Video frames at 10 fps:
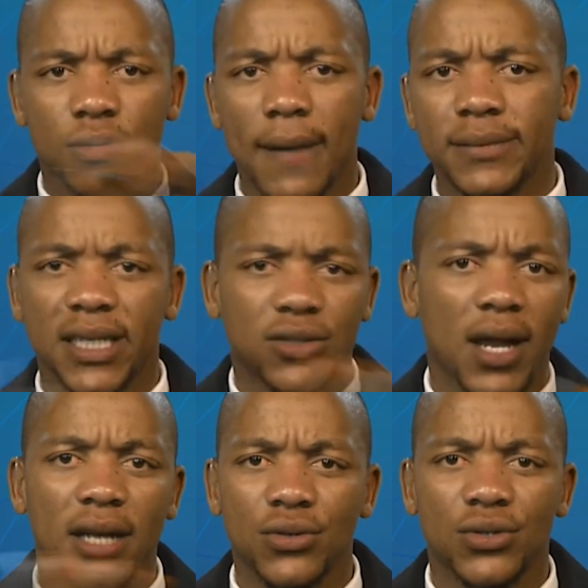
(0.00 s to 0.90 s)
So I'm just
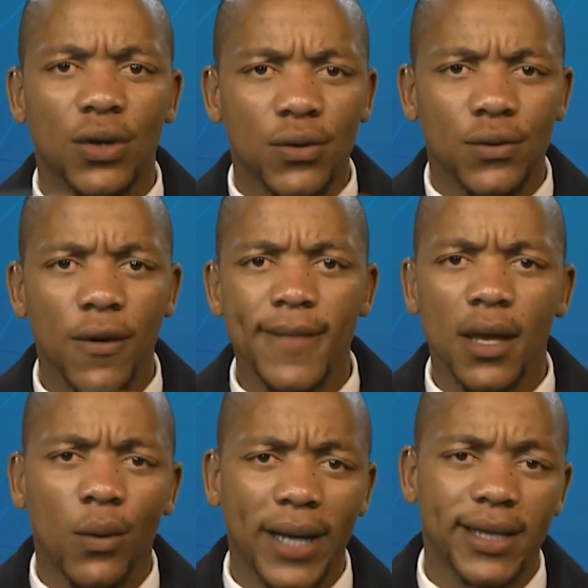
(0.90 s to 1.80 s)
trying to show you
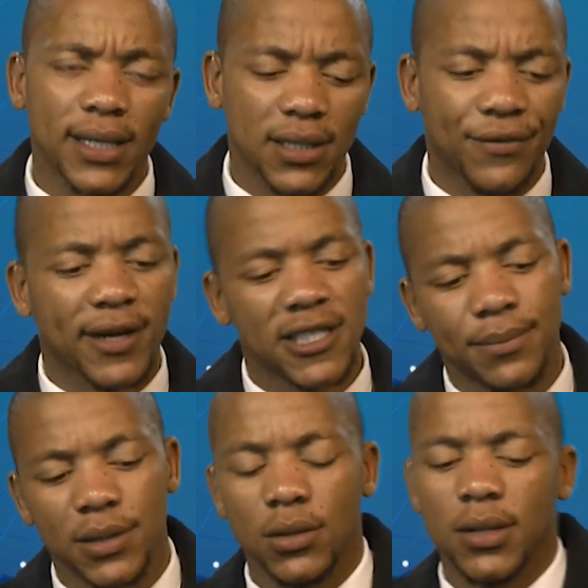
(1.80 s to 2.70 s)
what the difference
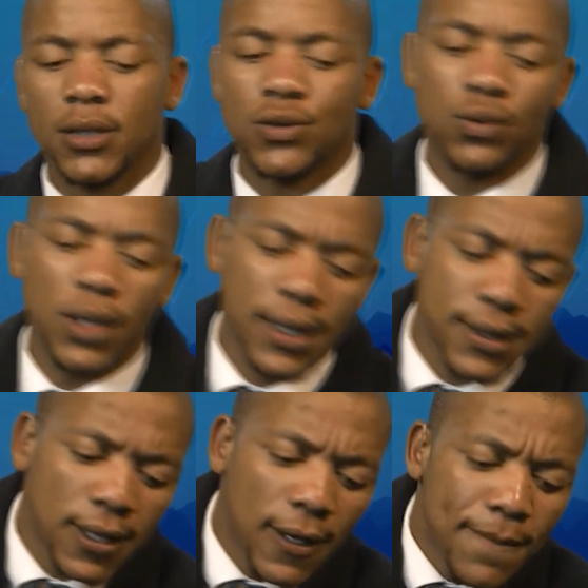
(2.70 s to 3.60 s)
between the two is.